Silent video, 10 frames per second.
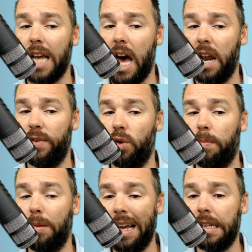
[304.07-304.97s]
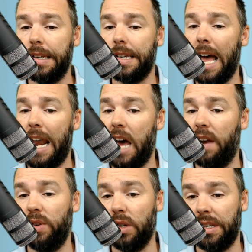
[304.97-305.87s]
out of your Blazers, and
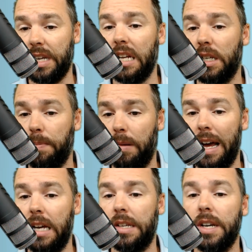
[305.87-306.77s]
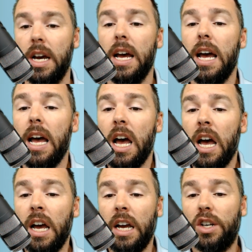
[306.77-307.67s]
out of your Suns players.
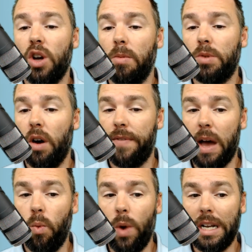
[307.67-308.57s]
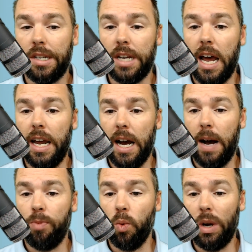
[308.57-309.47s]
In terms of that
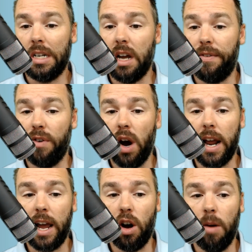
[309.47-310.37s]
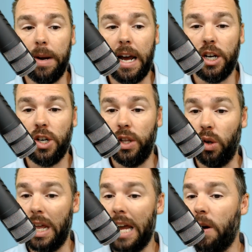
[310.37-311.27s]
Wednesday-Friday combination, the
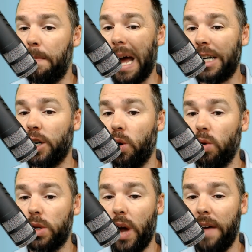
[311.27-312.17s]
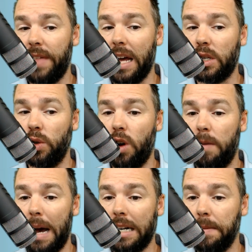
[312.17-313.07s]
Orlando Magic also have that
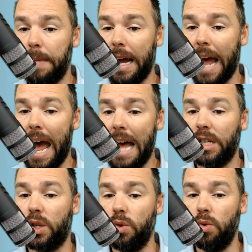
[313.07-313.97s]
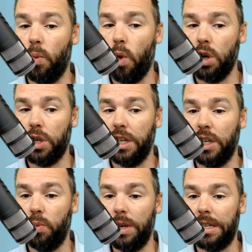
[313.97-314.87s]
pseudo-back-to-back, as do the
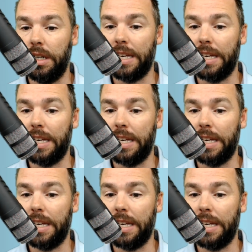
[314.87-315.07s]
Washington Wizards